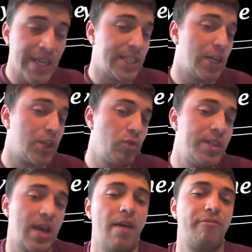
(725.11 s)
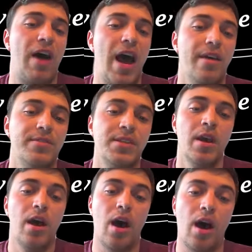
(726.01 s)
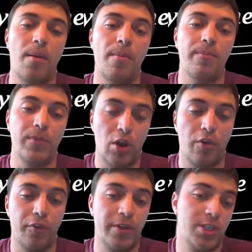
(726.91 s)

He's got three top fives, for